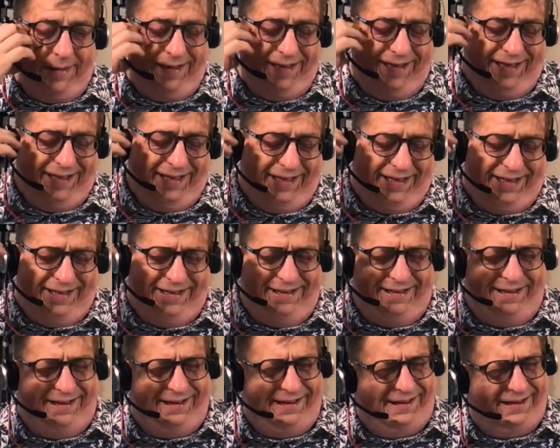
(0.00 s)
it
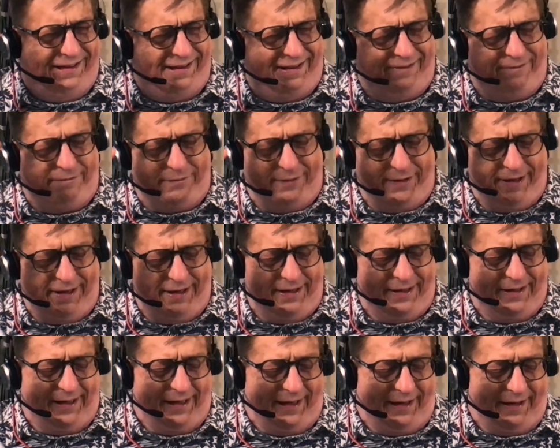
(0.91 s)
didn't
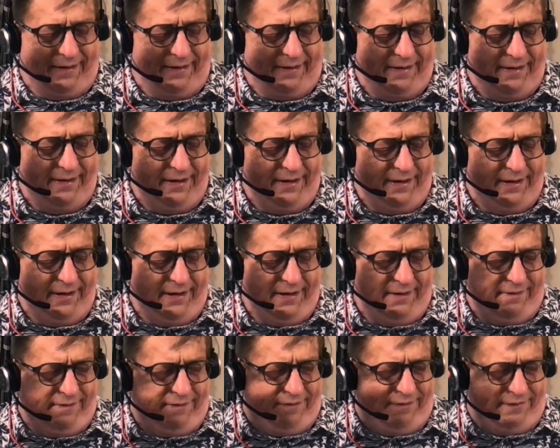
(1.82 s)
really
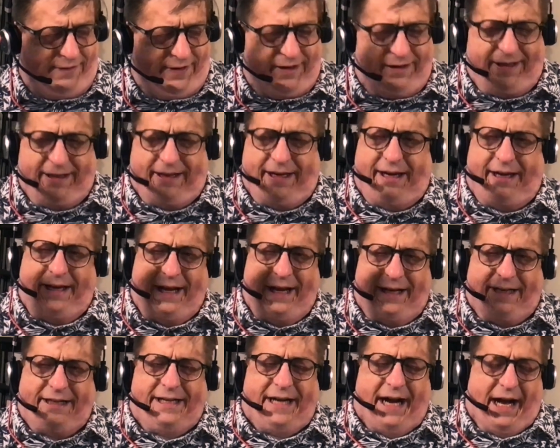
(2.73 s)
feel like it
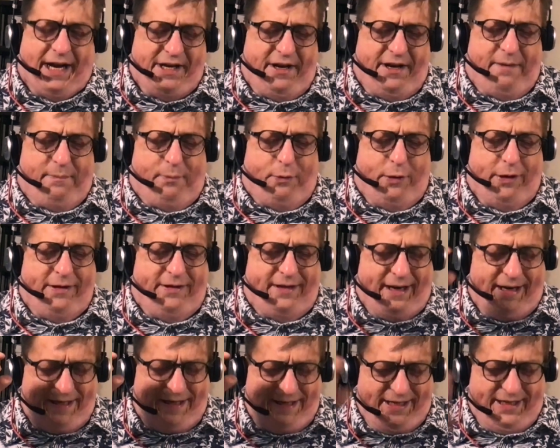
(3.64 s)
had gotten to the point
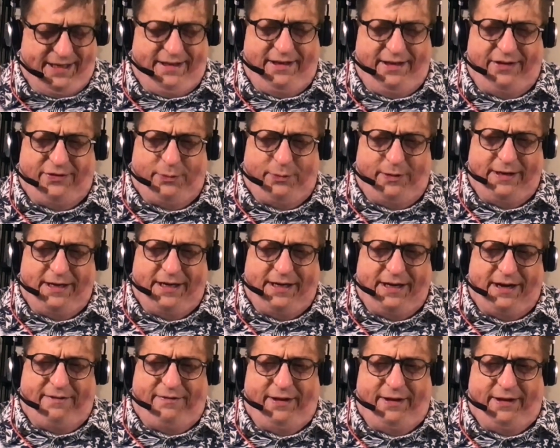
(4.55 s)
that it did in this one
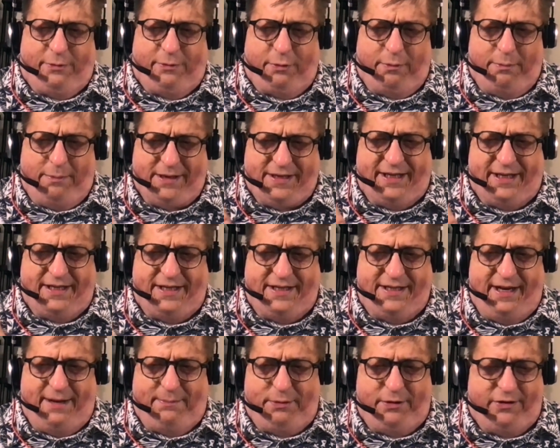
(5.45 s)
yet. I feel like we're missing a
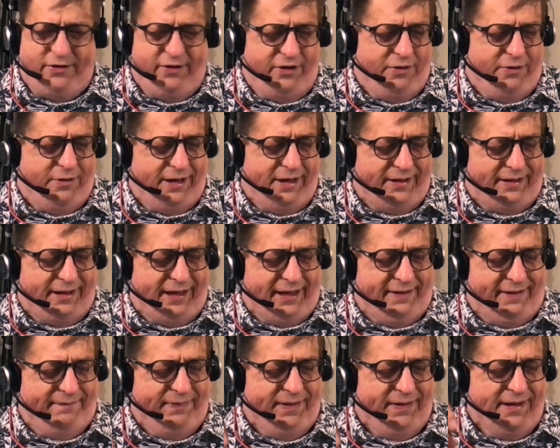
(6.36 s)
step or two, and like,
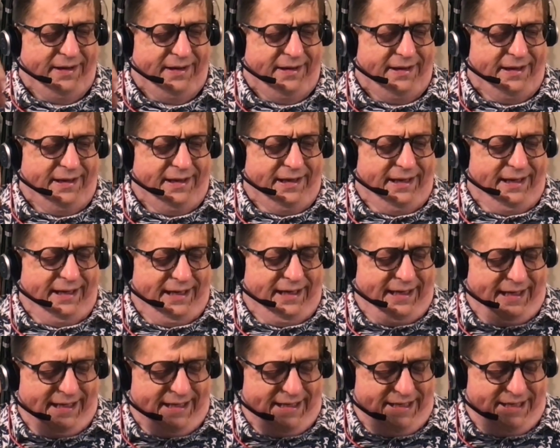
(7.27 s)

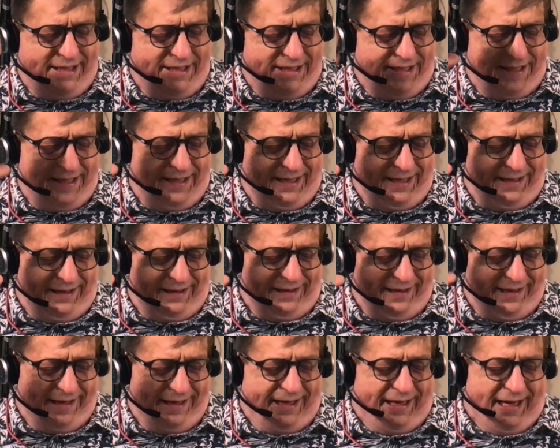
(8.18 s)
it's just a
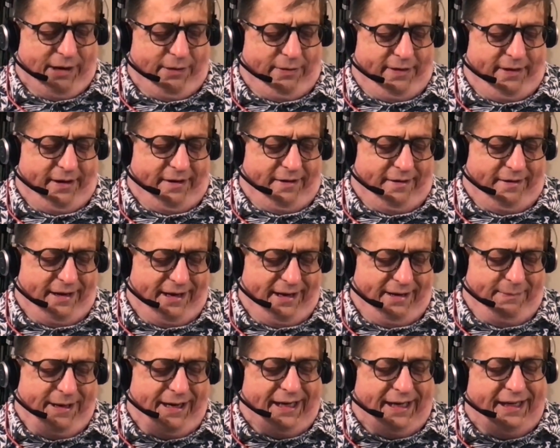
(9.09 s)
little out there. I
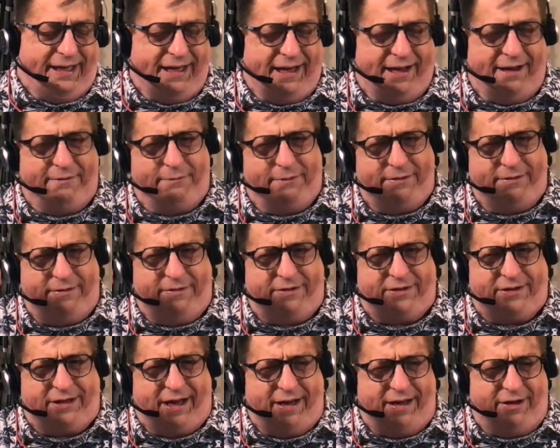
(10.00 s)
mean, I get what
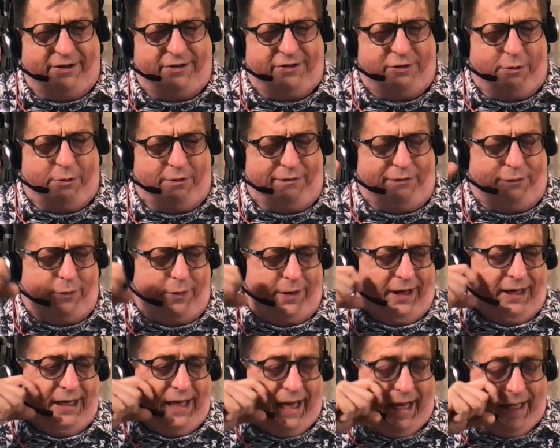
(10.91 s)
Scotty Young's going for, and
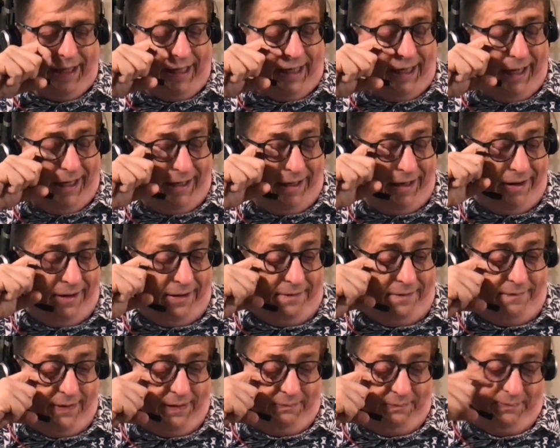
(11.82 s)
I get like he needed
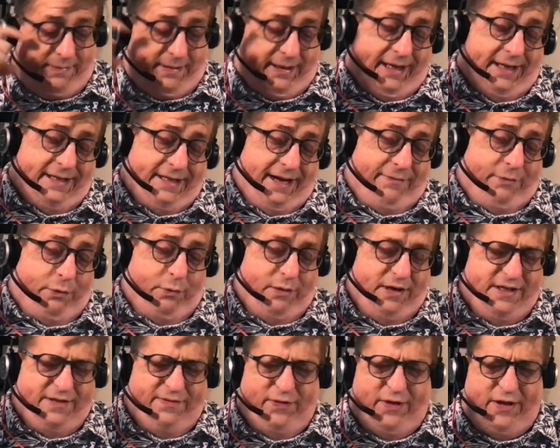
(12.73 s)
to, I guess, have a
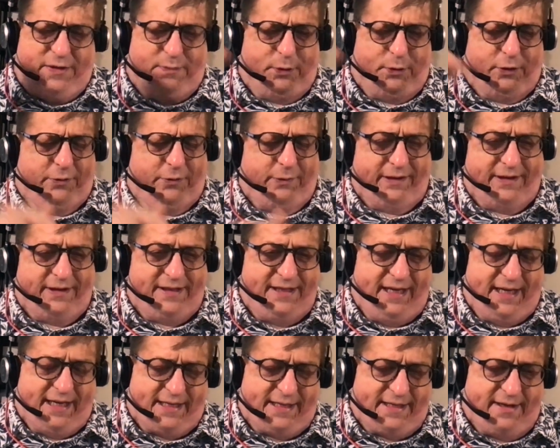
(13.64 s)
reason for this book to
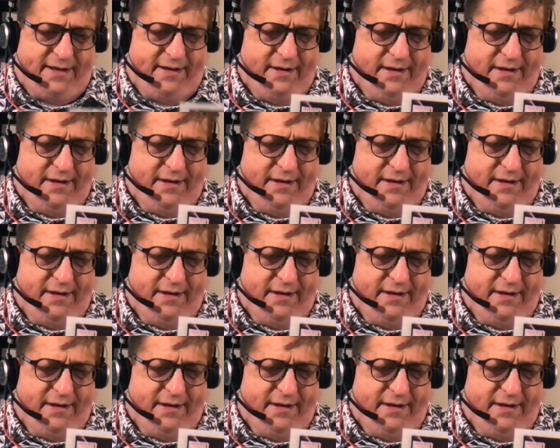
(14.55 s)
exist,